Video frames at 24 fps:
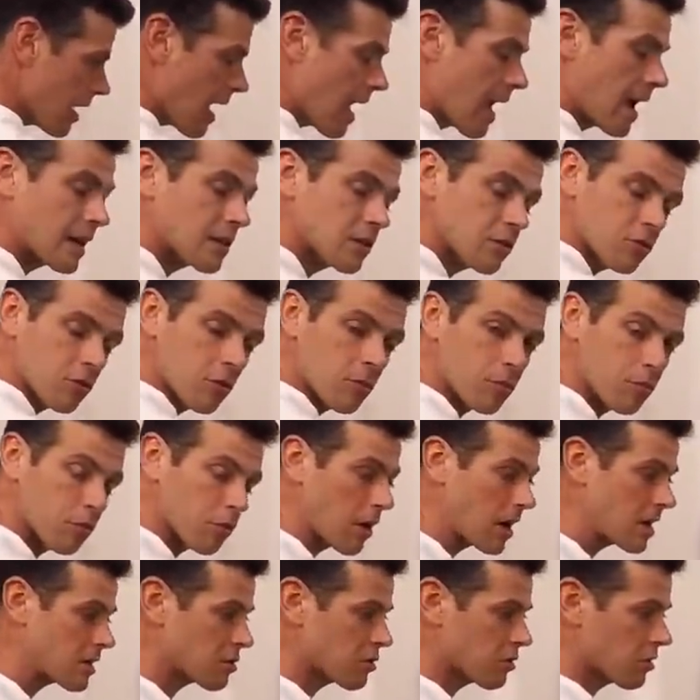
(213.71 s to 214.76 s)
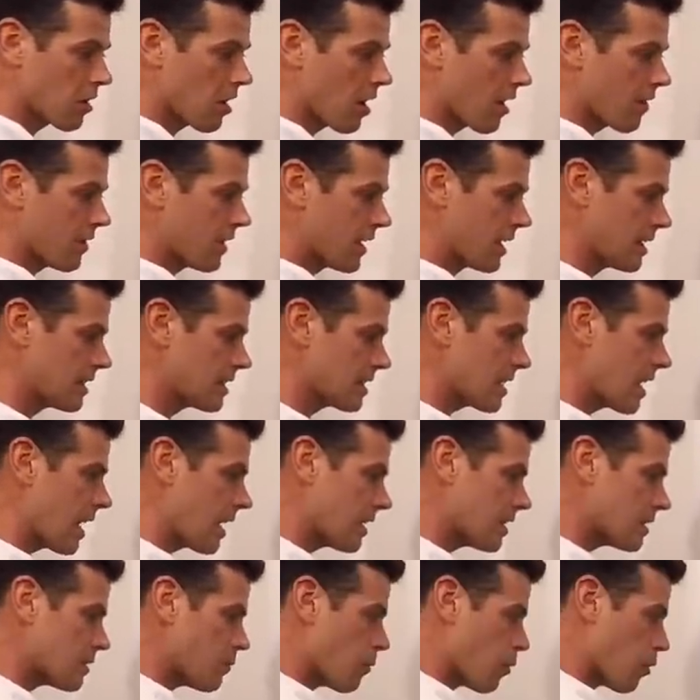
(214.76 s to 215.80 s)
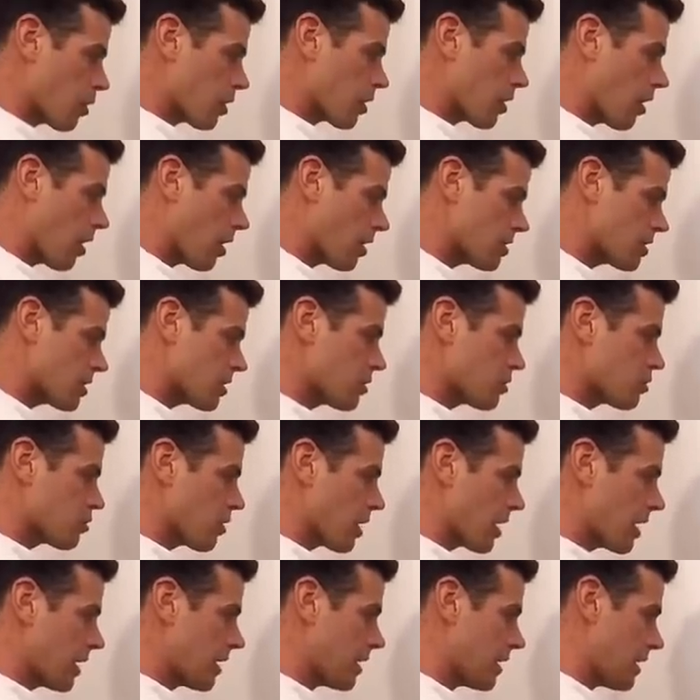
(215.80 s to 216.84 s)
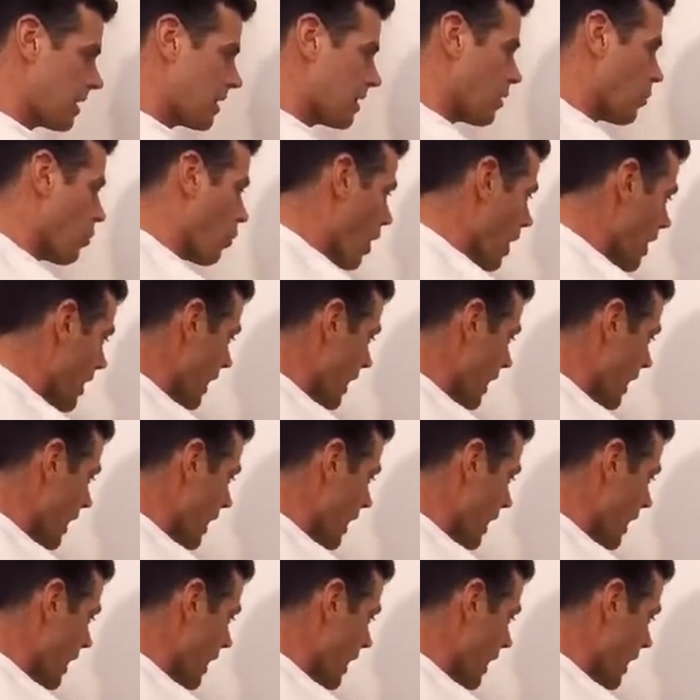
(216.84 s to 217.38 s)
extra pressure on this, and it's more concentrated in the one